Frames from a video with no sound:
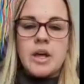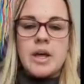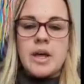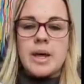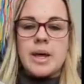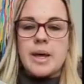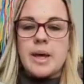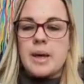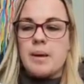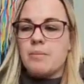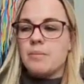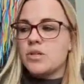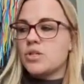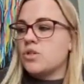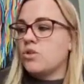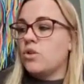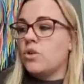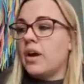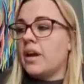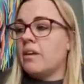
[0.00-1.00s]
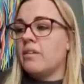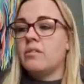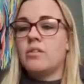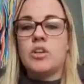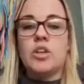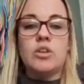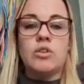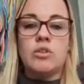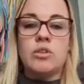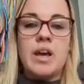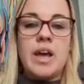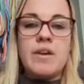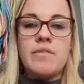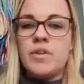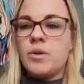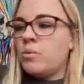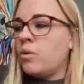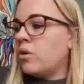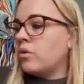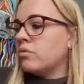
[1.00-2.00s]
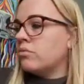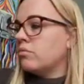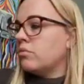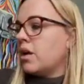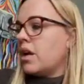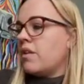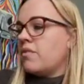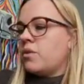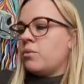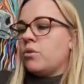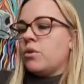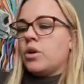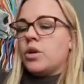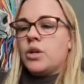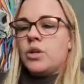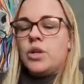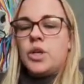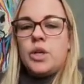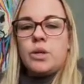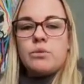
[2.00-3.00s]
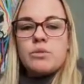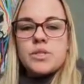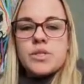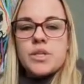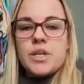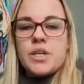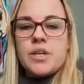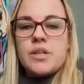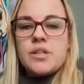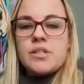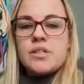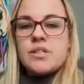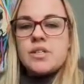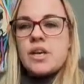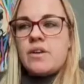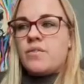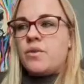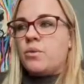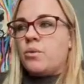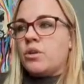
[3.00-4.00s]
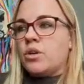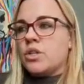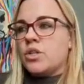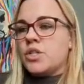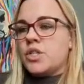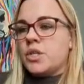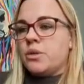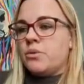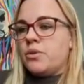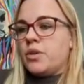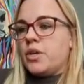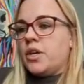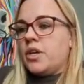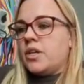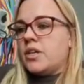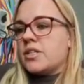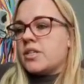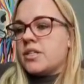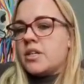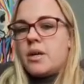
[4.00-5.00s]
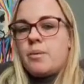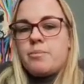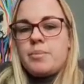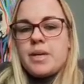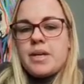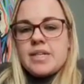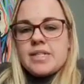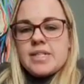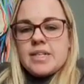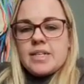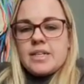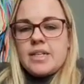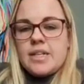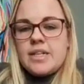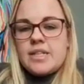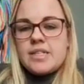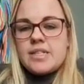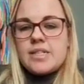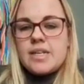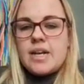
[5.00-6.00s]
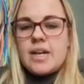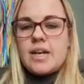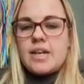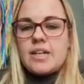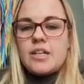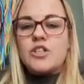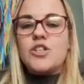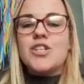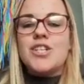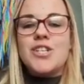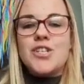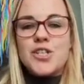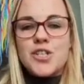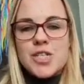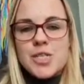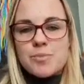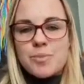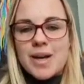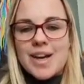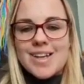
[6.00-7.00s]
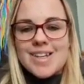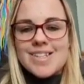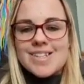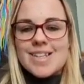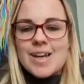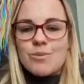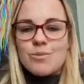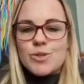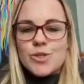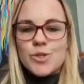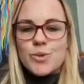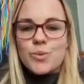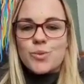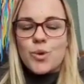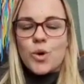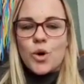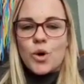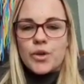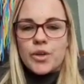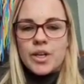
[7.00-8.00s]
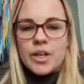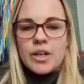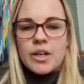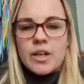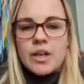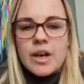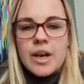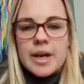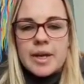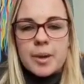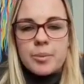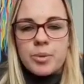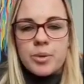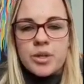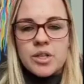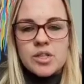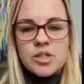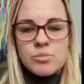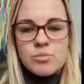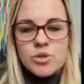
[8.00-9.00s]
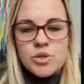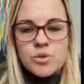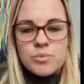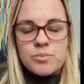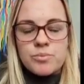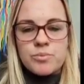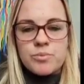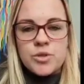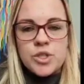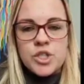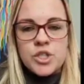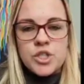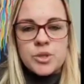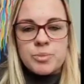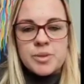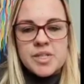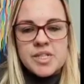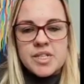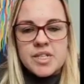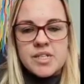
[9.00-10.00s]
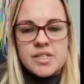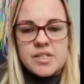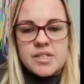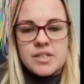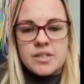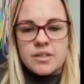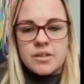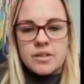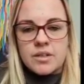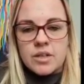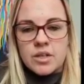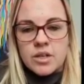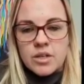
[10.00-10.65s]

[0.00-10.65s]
So, you know, everyone can use these, everyone can do these. And basically inside, ginger spice, that was the one. And I put in some ginger biscuits. And